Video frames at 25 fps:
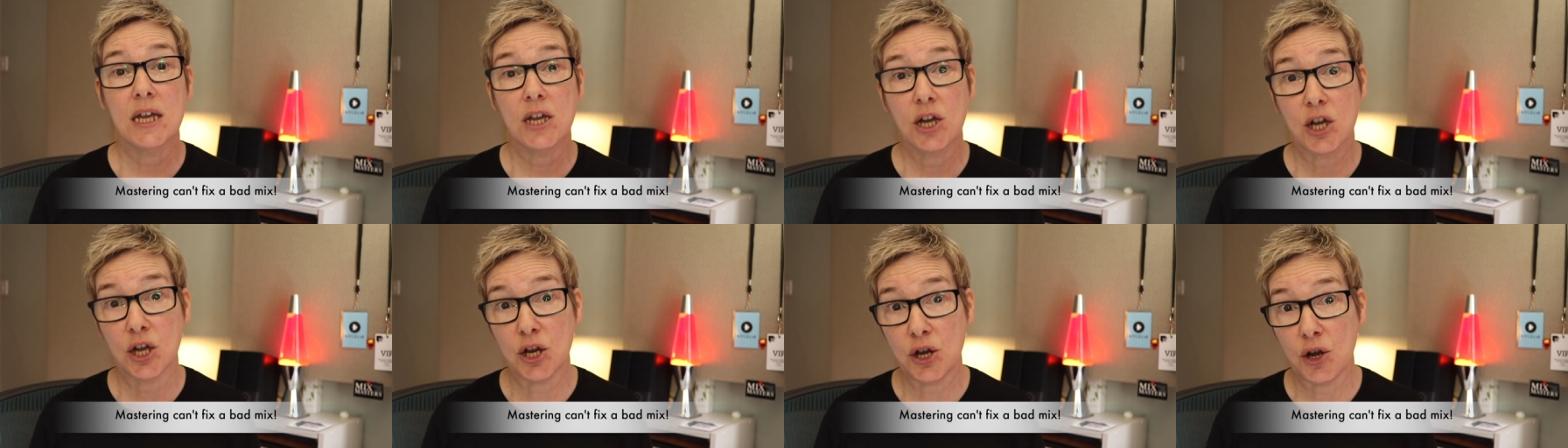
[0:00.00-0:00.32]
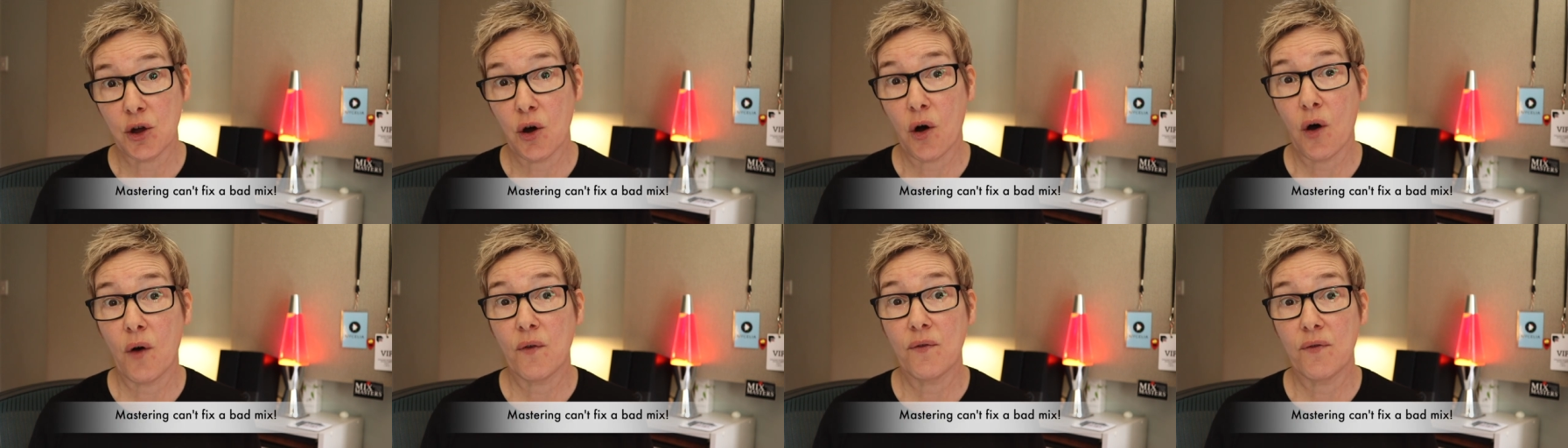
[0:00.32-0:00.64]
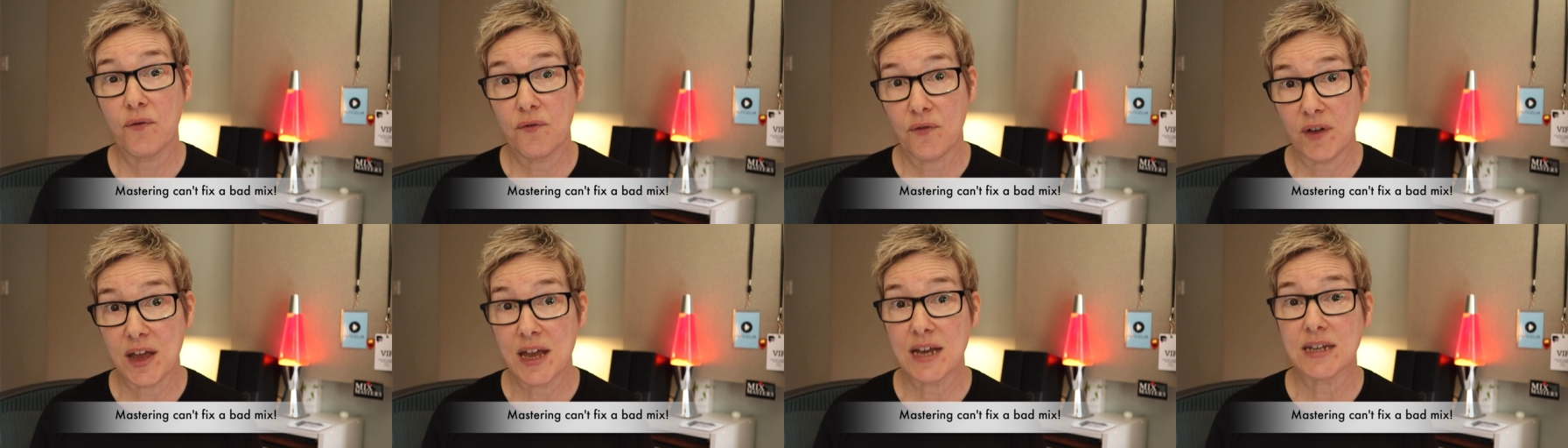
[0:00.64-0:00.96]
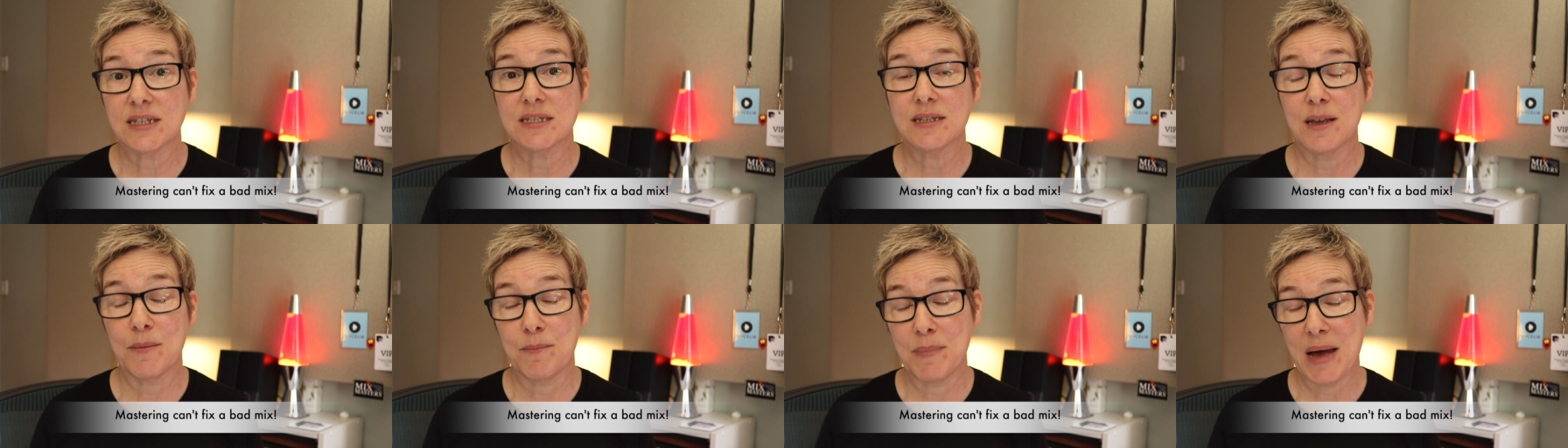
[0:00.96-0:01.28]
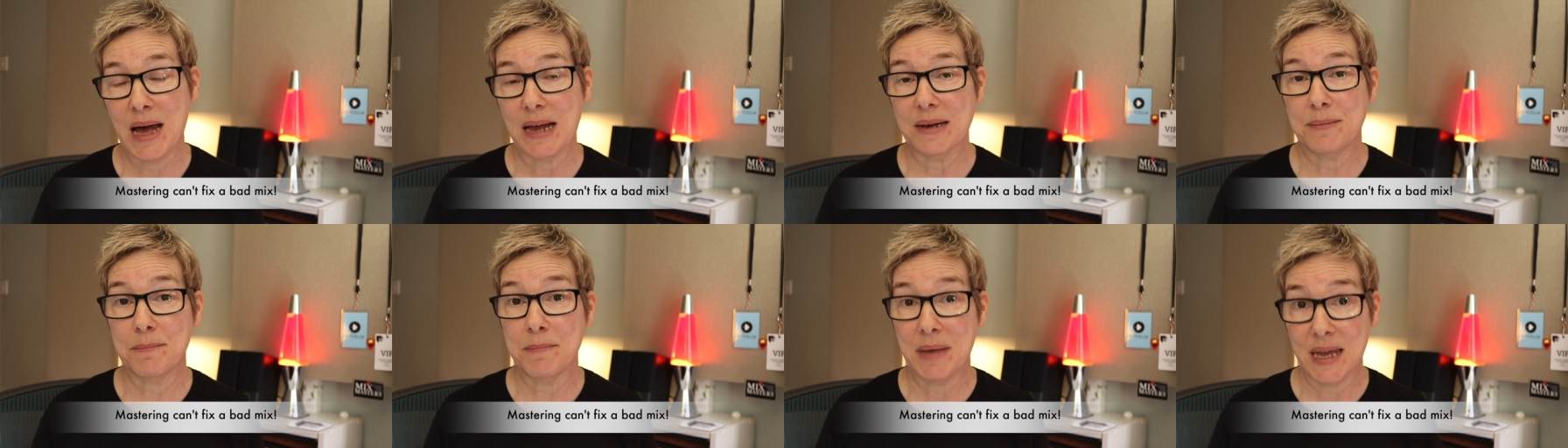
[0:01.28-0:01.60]
cannot fix a
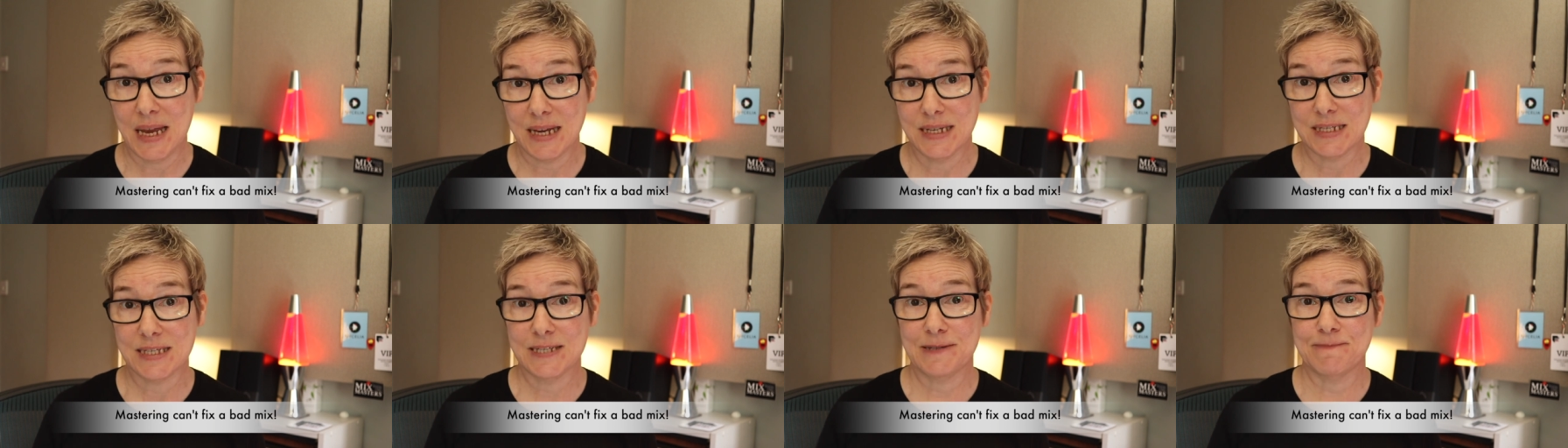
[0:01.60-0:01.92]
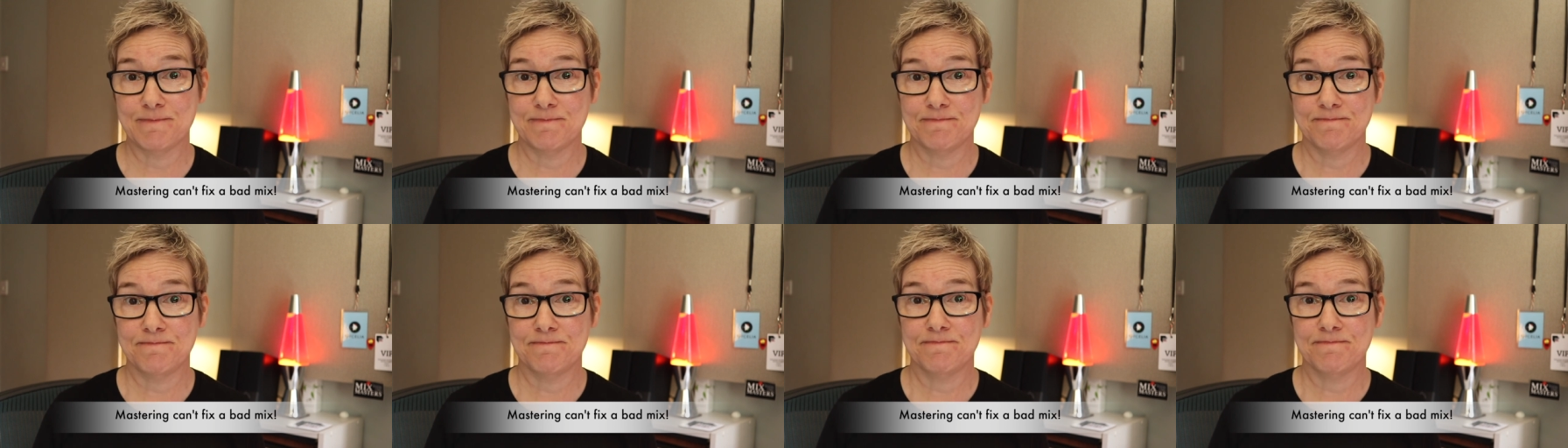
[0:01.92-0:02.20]
bad mix.